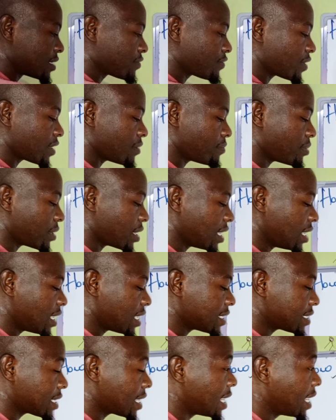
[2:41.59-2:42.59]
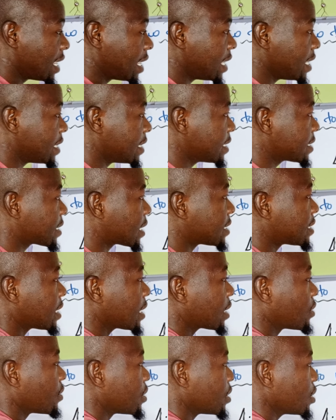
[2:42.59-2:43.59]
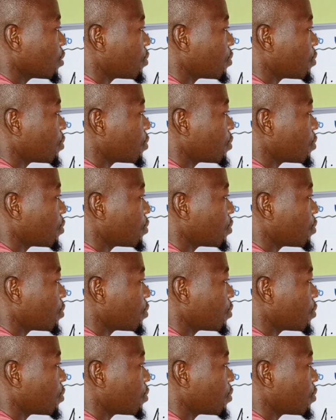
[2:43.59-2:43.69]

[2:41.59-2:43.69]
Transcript: For the beginners in this category,